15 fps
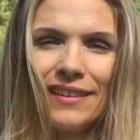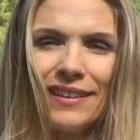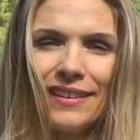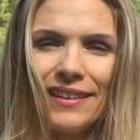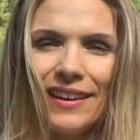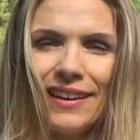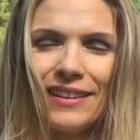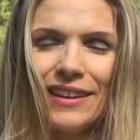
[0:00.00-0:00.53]

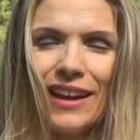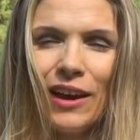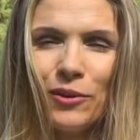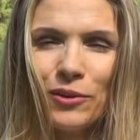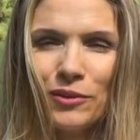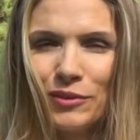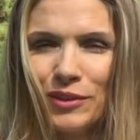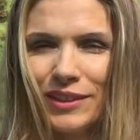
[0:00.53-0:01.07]
and aren't
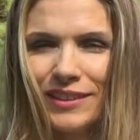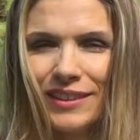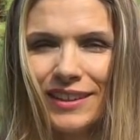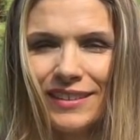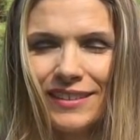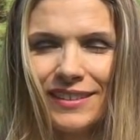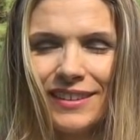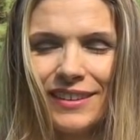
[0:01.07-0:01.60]
out of it
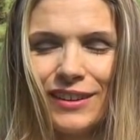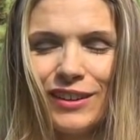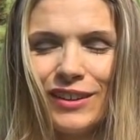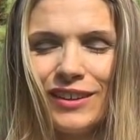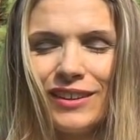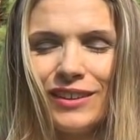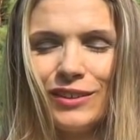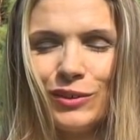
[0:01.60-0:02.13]
yet,
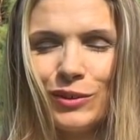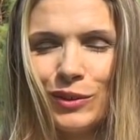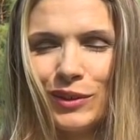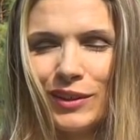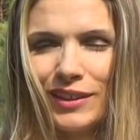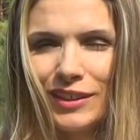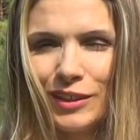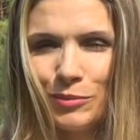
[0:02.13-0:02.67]
you're
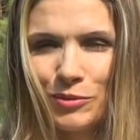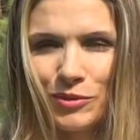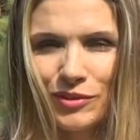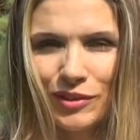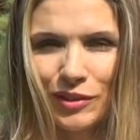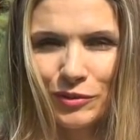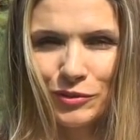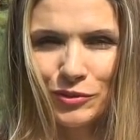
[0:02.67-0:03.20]
going to keep
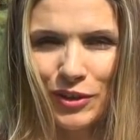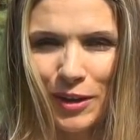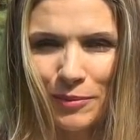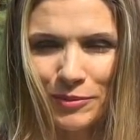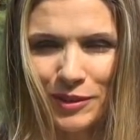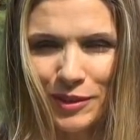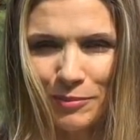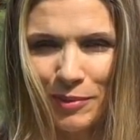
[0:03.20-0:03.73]
yourself
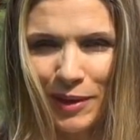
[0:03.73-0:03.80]
trapped in a